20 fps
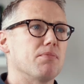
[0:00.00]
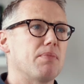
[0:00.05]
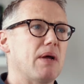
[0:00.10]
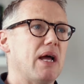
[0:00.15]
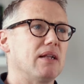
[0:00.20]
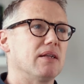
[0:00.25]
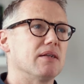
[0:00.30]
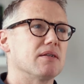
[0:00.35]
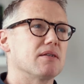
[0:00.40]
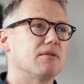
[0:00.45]
the
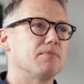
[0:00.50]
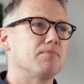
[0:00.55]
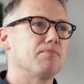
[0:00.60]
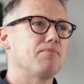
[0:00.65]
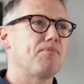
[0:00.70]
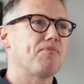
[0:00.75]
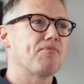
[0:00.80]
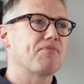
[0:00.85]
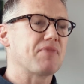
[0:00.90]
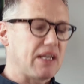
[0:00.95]
palate.
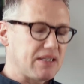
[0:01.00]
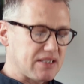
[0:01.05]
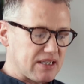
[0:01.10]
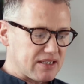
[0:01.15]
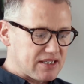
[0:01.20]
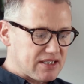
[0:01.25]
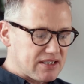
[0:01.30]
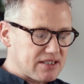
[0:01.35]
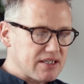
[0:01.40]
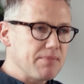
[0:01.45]
It's a
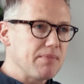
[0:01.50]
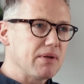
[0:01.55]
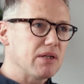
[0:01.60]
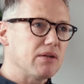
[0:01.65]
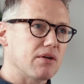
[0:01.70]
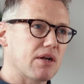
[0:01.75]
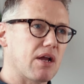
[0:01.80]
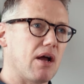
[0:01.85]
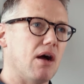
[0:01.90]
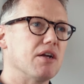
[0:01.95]

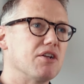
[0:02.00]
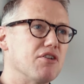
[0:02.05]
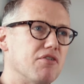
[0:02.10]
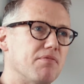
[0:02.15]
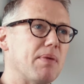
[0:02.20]
similar kind